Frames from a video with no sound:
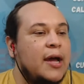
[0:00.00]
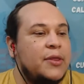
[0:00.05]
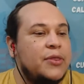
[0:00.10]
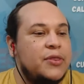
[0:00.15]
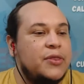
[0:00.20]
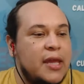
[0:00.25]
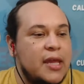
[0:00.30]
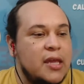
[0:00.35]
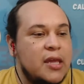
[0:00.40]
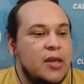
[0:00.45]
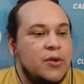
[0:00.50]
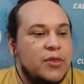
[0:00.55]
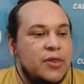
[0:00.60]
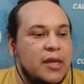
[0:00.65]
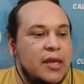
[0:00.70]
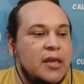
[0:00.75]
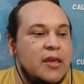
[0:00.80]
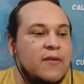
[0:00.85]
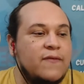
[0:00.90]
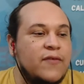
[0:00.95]
Thank
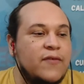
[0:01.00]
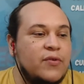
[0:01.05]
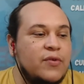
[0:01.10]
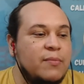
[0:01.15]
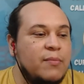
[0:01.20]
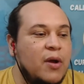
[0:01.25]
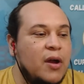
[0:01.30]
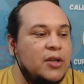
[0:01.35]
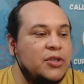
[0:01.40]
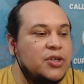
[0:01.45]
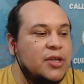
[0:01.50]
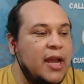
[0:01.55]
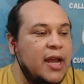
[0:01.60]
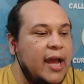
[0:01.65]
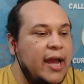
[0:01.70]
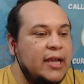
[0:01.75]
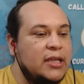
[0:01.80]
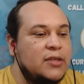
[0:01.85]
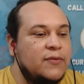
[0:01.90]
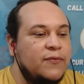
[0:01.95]
you very much,
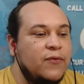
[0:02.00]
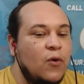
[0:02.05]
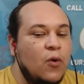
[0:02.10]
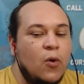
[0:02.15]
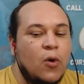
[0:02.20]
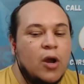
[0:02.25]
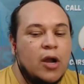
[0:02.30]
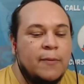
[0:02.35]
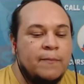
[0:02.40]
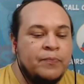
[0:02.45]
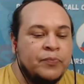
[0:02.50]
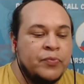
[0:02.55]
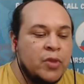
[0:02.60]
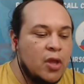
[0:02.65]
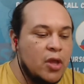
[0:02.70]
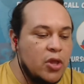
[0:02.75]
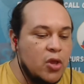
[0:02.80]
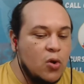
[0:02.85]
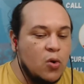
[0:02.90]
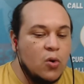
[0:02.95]
guys, for
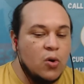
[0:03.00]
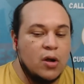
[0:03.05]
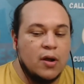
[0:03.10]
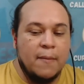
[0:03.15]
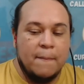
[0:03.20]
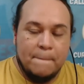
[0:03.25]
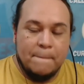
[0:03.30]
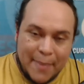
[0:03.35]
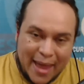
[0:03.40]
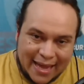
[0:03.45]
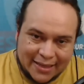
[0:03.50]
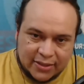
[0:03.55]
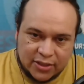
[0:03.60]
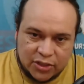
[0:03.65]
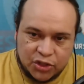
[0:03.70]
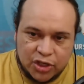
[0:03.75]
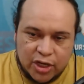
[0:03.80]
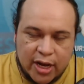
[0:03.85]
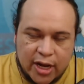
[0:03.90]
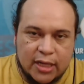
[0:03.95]
your
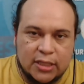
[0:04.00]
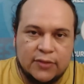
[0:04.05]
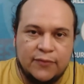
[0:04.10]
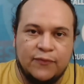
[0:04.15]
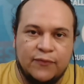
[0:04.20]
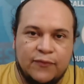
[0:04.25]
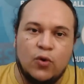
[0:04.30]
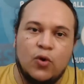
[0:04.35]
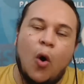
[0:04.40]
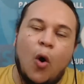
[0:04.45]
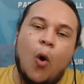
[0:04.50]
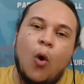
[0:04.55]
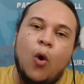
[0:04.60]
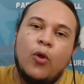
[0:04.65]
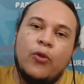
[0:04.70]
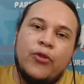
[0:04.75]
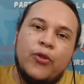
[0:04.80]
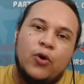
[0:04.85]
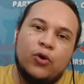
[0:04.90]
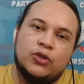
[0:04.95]
messages, for
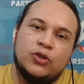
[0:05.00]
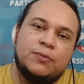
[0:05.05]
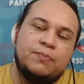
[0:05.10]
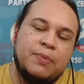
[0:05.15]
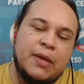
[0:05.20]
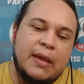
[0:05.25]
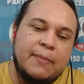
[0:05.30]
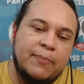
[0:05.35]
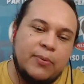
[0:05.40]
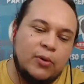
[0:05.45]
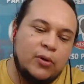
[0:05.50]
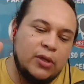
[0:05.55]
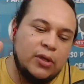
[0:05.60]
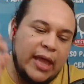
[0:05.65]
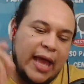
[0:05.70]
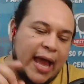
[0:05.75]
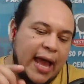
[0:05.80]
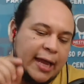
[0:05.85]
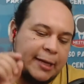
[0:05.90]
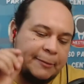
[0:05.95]
all those people
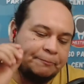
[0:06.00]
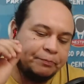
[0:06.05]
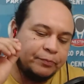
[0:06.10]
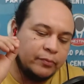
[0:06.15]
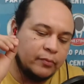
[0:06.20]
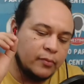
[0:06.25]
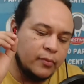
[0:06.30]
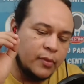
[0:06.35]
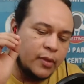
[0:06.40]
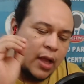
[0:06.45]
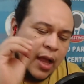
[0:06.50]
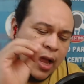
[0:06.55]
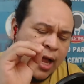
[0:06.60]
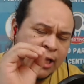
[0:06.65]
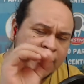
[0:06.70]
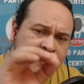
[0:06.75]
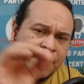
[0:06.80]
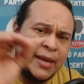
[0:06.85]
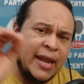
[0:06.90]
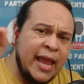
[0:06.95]
that
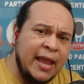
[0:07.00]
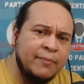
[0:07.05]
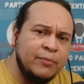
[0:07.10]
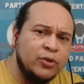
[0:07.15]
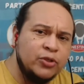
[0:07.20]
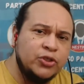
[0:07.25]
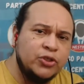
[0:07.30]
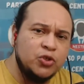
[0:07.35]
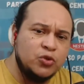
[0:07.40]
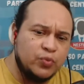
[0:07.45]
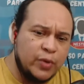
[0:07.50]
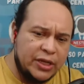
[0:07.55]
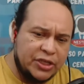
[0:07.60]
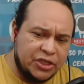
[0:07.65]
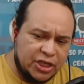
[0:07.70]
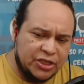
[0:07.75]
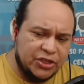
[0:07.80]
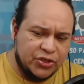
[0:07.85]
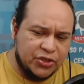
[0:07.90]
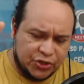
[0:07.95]
has been able to
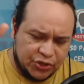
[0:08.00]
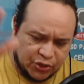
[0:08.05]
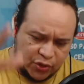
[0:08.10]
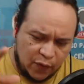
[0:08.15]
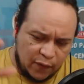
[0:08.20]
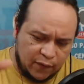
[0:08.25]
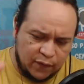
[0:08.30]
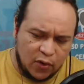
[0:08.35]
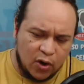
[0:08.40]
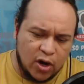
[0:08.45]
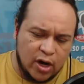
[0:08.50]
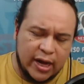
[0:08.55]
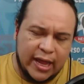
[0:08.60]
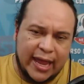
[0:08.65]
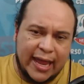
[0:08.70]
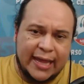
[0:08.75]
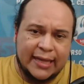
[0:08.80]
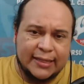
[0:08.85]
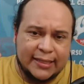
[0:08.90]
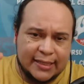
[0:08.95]
register so far
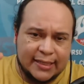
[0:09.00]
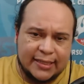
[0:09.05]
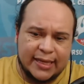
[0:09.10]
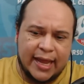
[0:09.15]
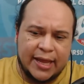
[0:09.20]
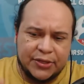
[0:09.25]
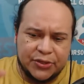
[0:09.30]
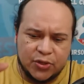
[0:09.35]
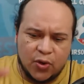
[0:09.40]
in today's